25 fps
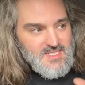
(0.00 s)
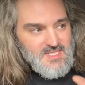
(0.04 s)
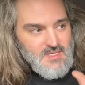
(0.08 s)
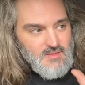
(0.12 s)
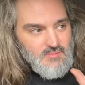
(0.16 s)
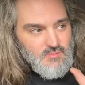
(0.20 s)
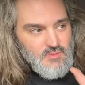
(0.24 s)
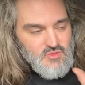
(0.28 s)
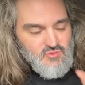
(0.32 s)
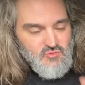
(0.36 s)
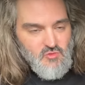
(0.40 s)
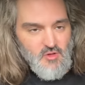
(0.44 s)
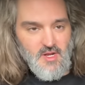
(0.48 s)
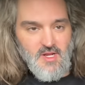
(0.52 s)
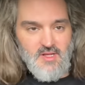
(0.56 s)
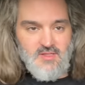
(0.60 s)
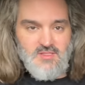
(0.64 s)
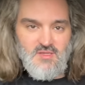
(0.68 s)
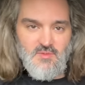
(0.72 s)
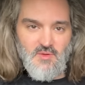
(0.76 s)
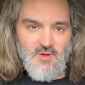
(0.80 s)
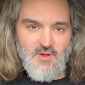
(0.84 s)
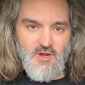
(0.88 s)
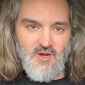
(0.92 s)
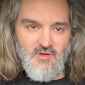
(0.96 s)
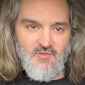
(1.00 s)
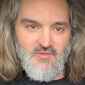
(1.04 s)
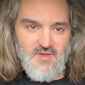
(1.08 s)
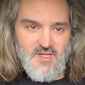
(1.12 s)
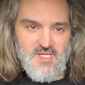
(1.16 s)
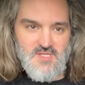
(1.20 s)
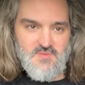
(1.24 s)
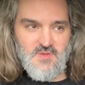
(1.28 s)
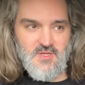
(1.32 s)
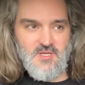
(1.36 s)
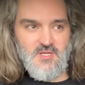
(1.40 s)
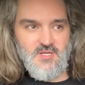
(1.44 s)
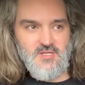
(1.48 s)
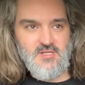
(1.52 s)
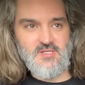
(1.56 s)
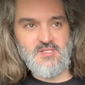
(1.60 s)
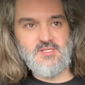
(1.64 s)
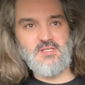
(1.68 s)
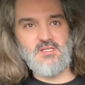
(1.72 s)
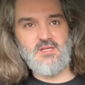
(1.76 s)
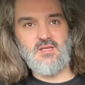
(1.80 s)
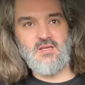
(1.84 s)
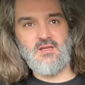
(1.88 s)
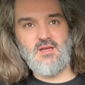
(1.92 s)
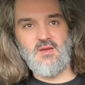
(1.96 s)
He was running to my office
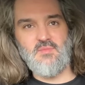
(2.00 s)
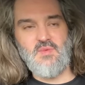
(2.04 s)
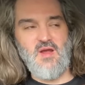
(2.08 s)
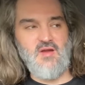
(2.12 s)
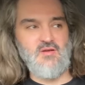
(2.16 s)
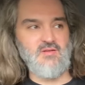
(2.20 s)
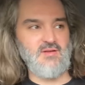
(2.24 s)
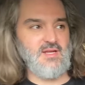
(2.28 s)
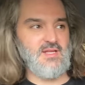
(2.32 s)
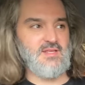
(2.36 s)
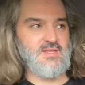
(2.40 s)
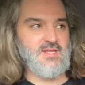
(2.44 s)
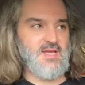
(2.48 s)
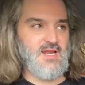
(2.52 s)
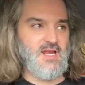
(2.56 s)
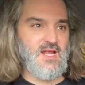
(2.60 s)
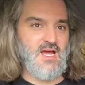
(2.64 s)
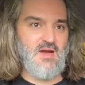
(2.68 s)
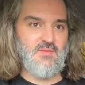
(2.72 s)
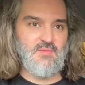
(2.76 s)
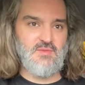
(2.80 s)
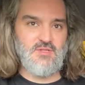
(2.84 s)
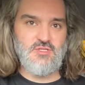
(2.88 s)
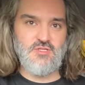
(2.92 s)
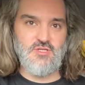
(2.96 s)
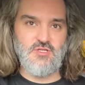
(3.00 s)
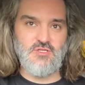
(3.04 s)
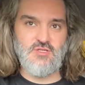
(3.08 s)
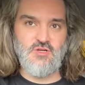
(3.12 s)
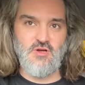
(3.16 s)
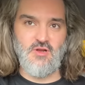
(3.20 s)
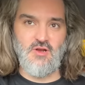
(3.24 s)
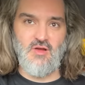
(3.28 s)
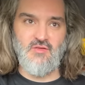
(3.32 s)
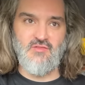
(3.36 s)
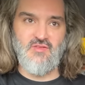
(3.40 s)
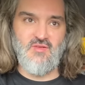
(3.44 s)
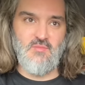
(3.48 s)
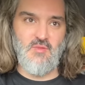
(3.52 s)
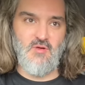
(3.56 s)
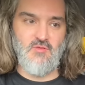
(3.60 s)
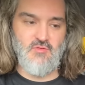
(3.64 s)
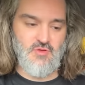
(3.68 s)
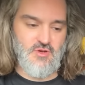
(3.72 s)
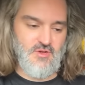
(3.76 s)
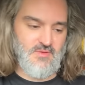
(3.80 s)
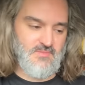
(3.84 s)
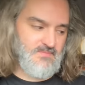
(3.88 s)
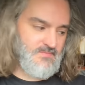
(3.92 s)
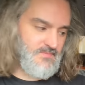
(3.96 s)
because apparently the alarm had just gone off in my
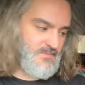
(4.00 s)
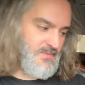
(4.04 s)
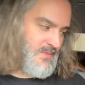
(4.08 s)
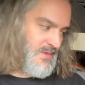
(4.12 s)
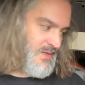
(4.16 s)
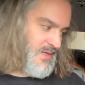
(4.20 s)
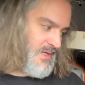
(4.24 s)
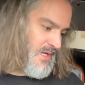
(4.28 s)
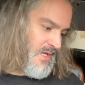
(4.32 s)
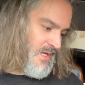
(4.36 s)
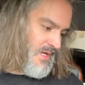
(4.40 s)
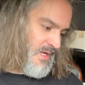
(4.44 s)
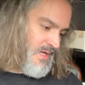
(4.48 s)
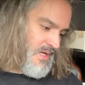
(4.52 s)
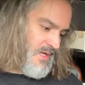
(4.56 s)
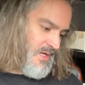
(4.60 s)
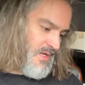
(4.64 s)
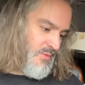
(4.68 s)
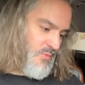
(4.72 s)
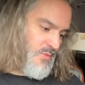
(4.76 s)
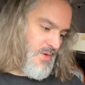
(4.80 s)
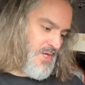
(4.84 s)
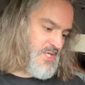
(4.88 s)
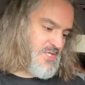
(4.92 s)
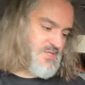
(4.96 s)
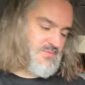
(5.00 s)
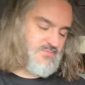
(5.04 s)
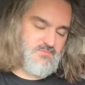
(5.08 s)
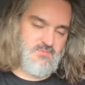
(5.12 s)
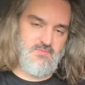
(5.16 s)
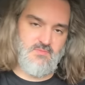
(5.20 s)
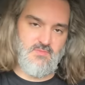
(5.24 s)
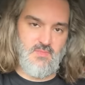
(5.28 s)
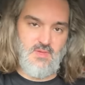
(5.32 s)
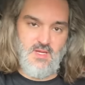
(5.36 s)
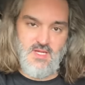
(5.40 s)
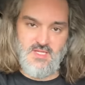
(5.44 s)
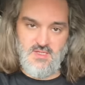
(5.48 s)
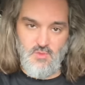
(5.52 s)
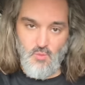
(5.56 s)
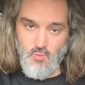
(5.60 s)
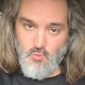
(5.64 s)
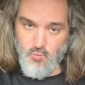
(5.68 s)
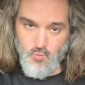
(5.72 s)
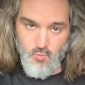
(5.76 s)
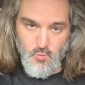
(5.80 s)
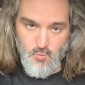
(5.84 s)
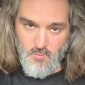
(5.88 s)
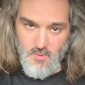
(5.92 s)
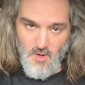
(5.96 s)
room, which is a
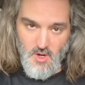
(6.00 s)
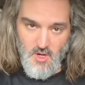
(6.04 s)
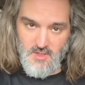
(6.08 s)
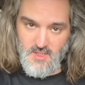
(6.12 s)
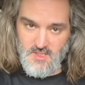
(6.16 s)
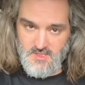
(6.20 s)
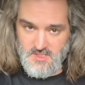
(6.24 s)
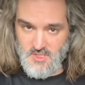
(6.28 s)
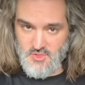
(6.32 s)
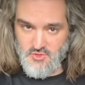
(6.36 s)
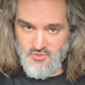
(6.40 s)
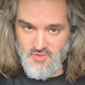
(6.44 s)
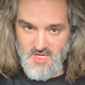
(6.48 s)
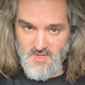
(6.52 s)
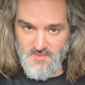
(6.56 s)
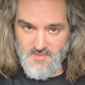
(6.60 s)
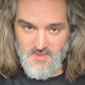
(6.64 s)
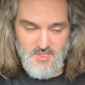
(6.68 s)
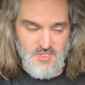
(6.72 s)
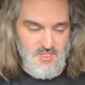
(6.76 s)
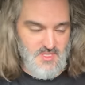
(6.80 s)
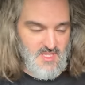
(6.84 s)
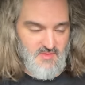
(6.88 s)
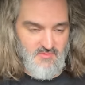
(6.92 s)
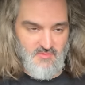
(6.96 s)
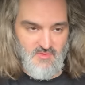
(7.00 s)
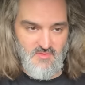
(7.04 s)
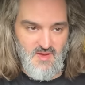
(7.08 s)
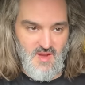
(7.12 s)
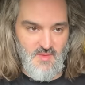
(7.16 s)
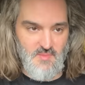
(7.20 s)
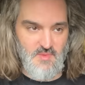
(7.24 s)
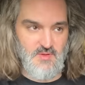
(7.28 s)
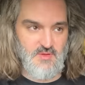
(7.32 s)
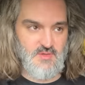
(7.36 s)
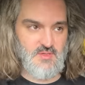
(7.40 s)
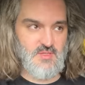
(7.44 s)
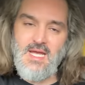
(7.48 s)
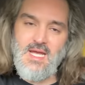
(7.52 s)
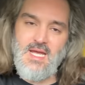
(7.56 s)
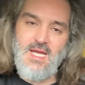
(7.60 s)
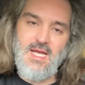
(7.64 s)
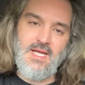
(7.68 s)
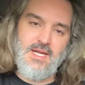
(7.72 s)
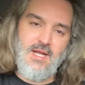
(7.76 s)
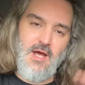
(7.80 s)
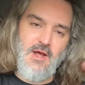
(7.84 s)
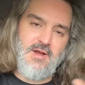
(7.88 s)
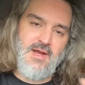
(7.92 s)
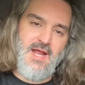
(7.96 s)
bug, it's a trip, it should never have happened.
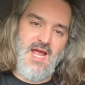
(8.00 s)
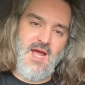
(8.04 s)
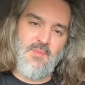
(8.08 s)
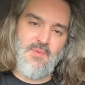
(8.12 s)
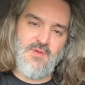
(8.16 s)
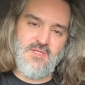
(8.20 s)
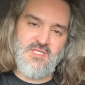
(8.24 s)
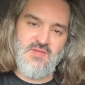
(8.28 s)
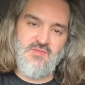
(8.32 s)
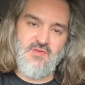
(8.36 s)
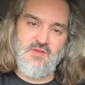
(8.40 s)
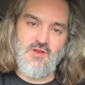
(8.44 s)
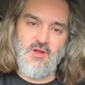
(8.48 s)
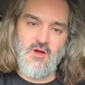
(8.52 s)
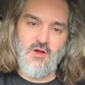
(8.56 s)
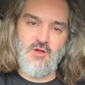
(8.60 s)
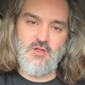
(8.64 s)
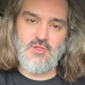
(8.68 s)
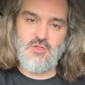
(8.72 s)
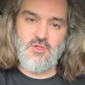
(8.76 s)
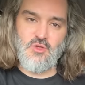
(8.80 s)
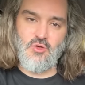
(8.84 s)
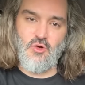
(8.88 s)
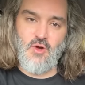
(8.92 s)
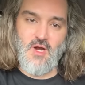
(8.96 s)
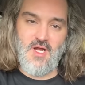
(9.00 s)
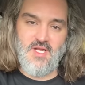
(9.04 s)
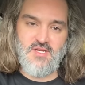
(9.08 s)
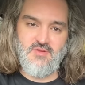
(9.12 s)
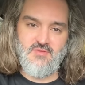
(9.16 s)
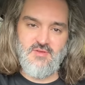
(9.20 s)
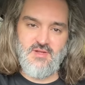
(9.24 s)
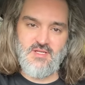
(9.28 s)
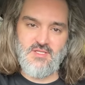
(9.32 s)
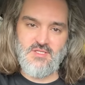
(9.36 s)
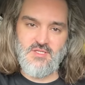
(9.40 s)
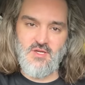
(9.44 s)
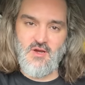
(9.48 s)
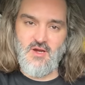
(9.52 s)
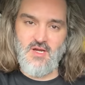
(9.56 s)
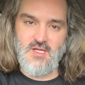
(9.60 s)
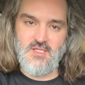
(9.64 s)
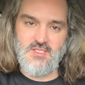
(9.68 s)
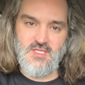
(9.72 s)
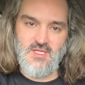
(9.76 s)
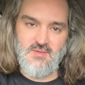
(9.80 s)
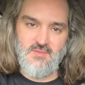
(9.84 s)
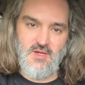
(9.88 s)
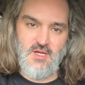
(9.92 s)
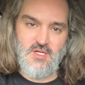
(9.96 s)
It only happens if you lock the door and you're inside,
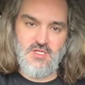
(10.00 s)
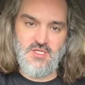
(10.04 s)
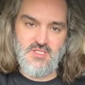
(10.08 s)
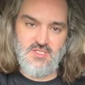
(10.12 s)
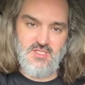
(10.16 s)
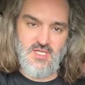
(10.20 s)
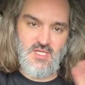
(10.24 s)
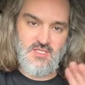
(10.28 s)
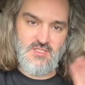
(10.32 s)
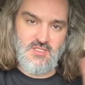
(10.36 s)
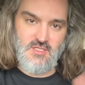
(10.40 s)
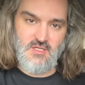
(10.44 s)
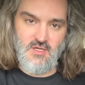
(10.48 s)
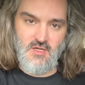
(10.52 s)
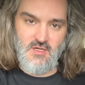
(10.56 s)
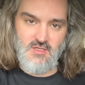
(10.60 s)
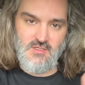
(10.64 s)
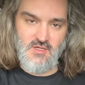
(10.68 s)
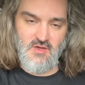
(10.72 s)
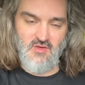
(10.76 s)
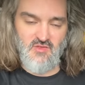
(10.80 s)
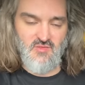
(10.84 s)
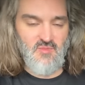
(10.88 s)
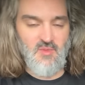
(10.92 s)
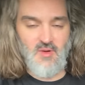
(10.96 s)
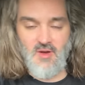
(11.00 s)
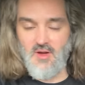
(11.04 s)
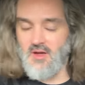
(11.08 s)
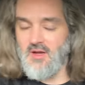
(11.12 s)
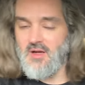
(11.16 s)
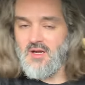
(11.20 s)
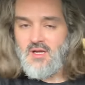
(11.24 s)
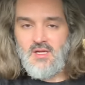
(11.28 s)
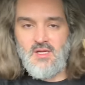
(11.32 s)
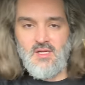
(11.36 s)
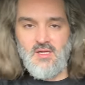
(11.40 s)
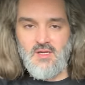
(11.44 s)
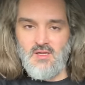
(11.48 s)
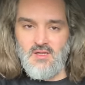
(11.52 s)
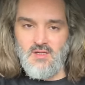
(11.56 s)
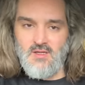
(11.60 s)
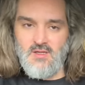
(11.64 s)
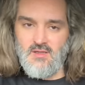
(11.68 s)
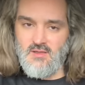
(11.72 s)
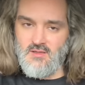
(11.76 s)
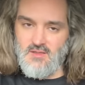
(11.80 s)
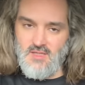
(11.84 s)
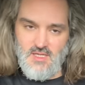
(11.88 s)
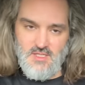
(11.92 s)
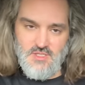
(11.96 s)
so the motion sensor goes off, but
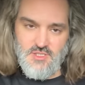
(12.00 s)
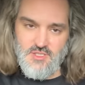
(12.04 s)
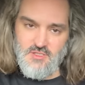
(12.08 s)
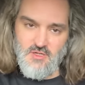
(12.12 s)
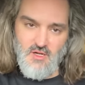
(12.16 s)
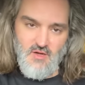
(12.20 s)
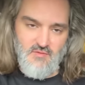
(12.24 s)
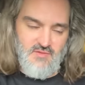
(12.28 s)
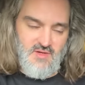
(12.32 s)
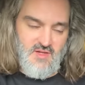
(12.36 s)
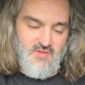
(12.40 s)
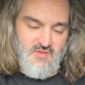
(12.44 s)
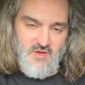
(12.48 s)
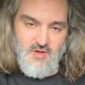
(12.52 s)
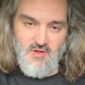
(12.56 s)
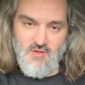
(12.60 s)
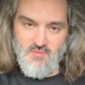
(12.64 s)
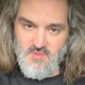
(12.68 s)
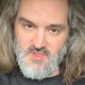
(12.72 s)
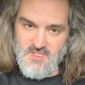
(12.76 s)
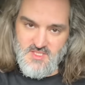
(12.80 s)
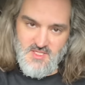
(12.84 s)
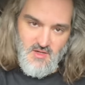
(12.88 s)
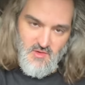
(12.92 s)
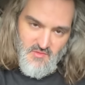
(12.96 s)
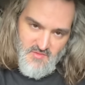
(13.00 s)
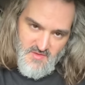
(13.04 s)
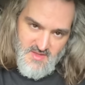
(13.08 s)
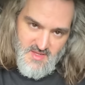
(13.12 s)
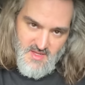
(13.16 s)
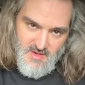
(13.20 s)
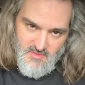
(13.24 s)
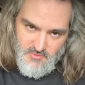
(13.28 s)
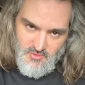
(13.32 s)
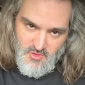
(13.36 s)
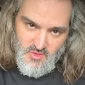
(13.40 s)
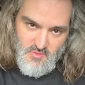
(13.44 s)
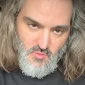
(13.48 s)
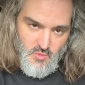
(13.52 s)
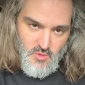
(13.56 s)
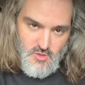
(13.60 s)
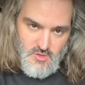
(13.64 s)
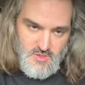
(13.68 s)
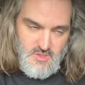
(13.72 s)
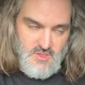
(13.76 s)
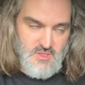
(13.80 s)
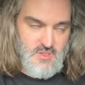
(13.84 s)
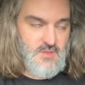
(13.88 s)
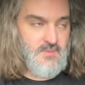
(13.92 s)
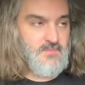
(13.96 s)
as you know, I've never locked myself in that room
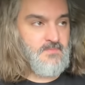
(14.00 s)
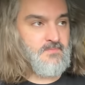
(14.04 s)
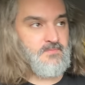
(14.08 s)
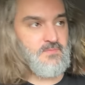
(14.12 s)
once.